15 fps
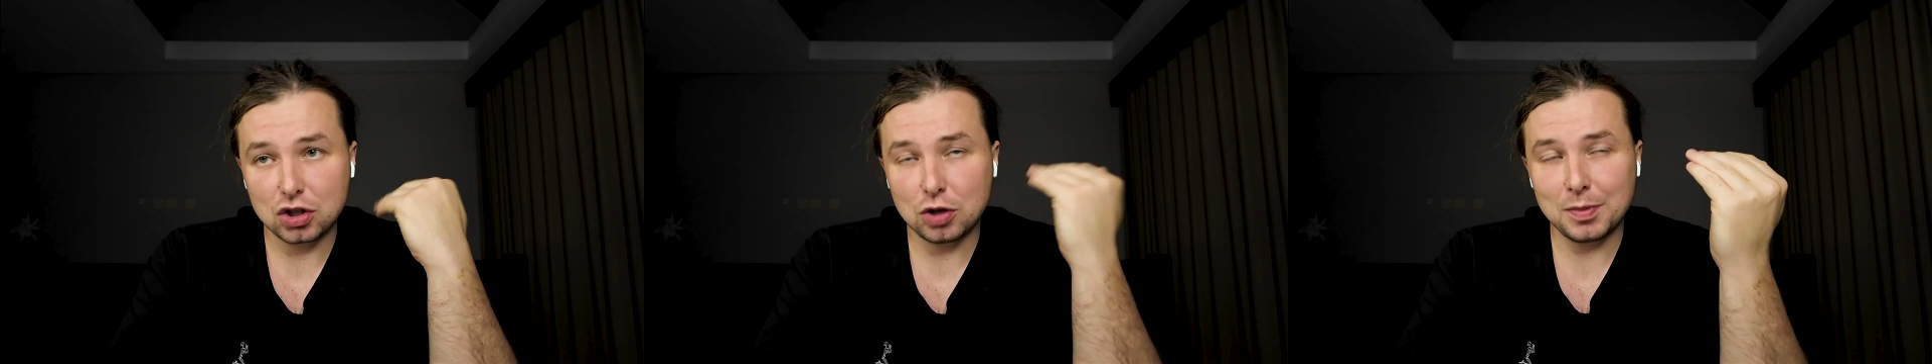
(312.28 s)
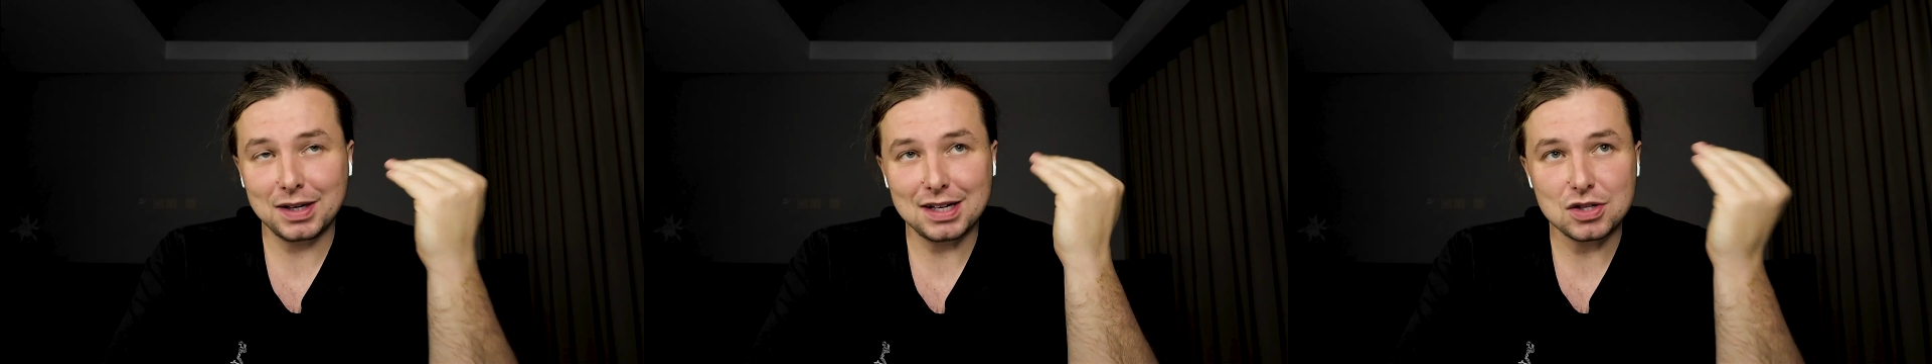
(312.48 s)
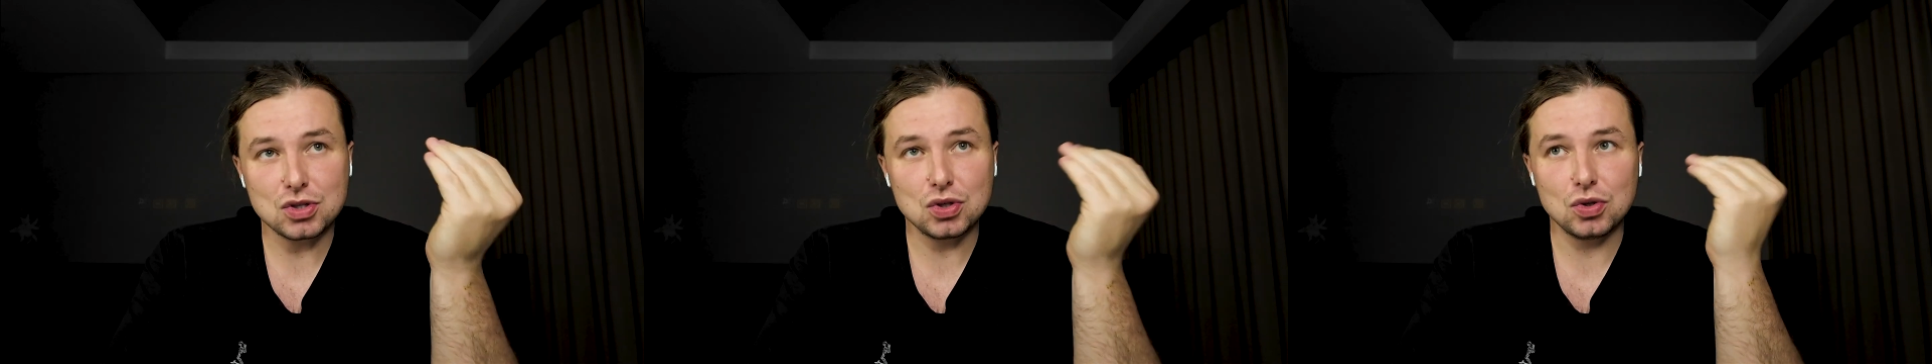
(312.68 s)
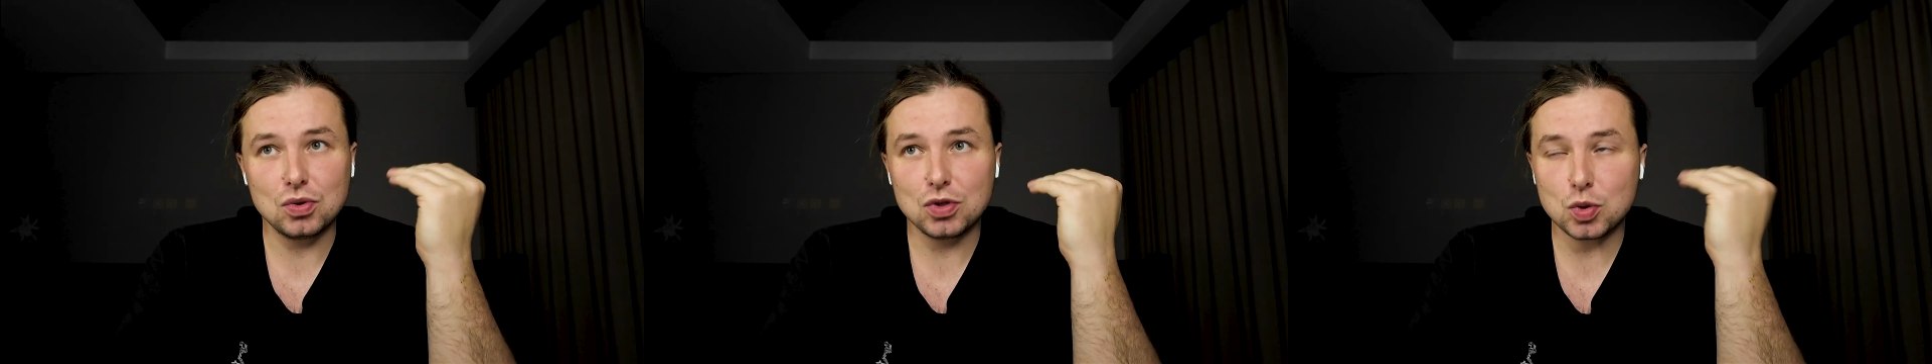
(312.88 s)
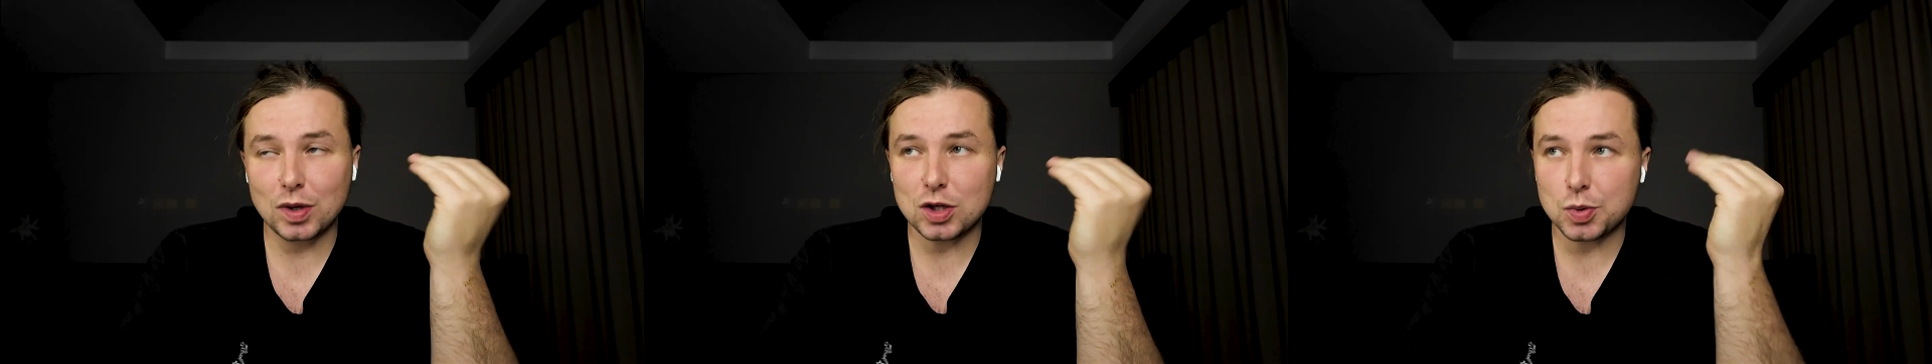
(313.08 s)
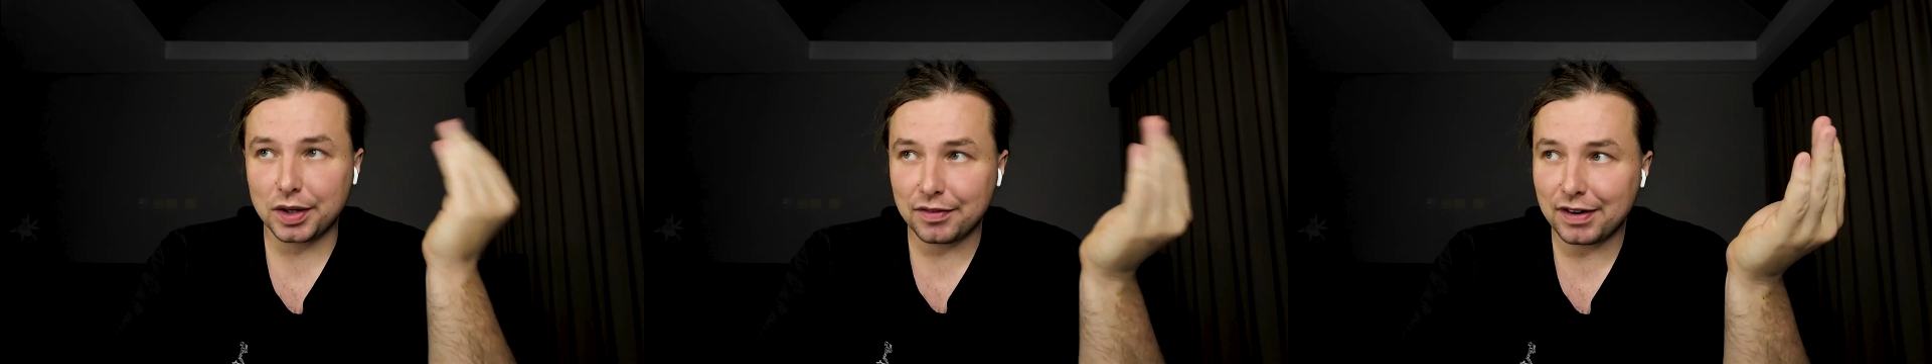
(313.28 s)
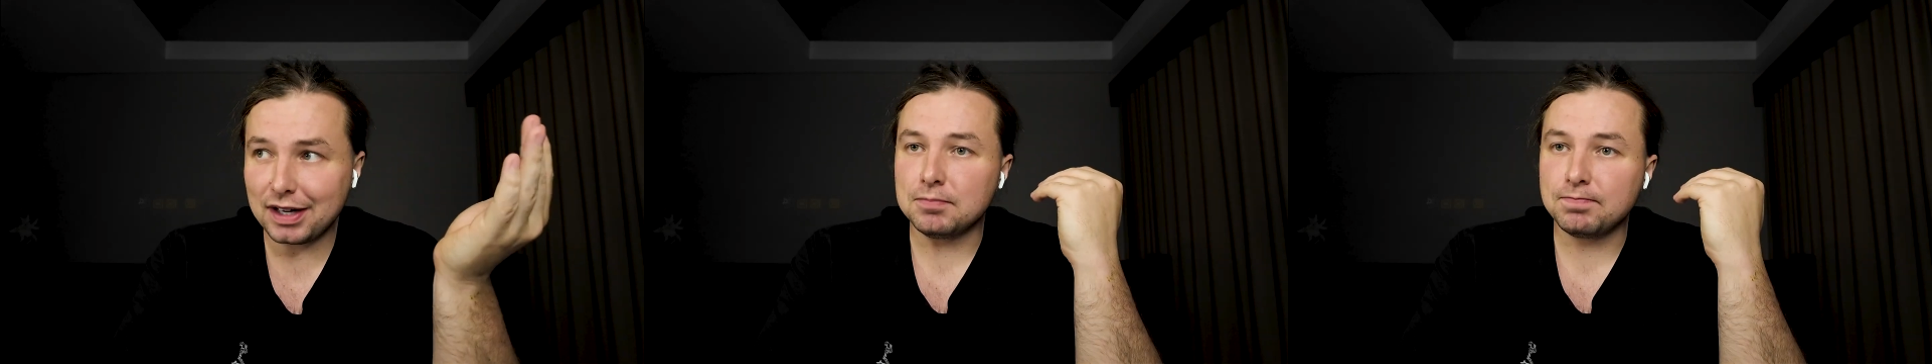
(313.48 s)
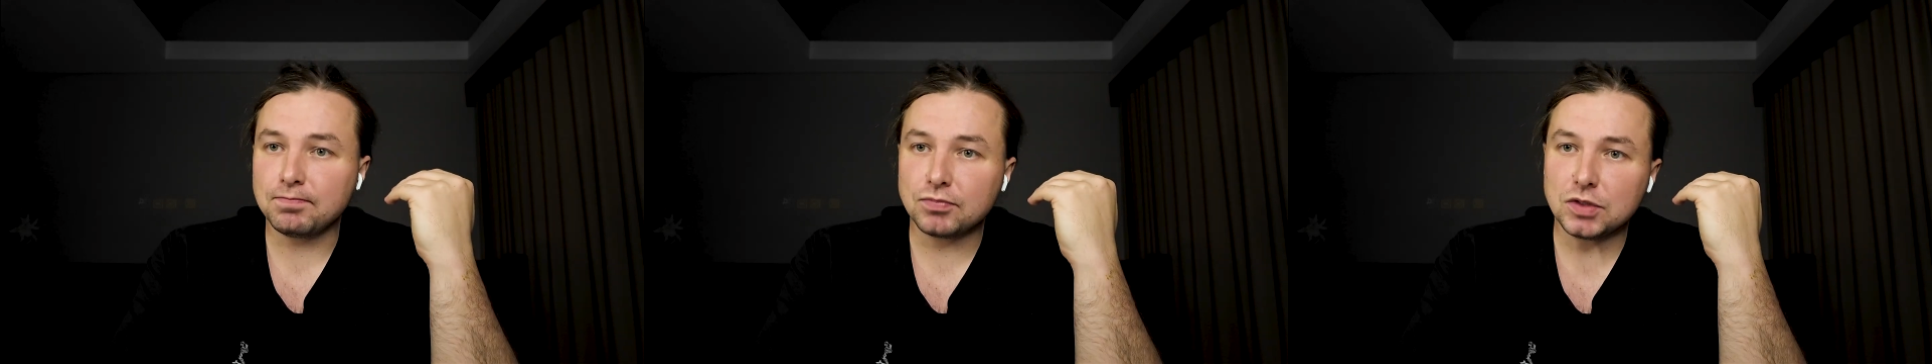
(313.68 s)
coming into 2025.